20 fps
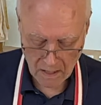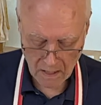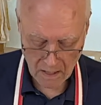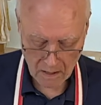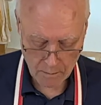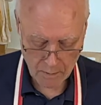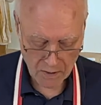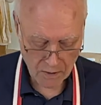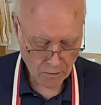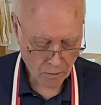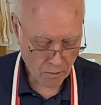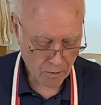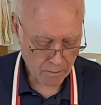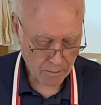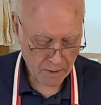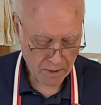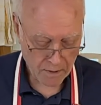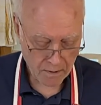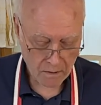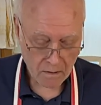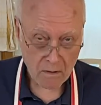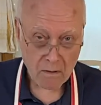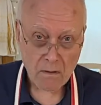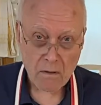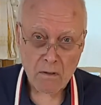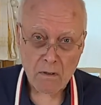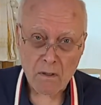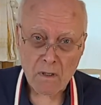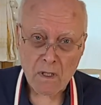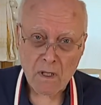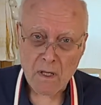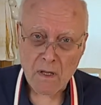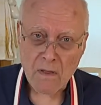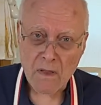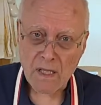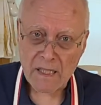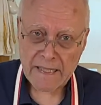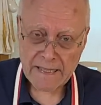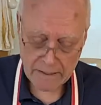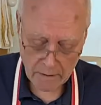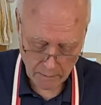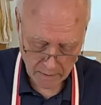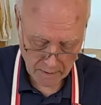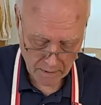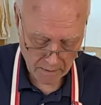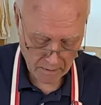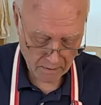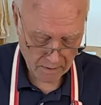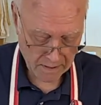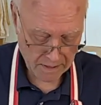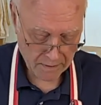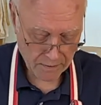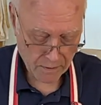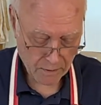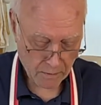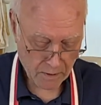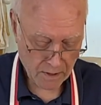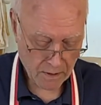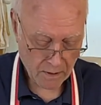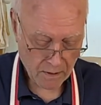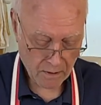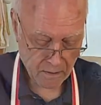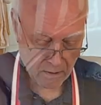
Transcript: absorbs the liquid into it.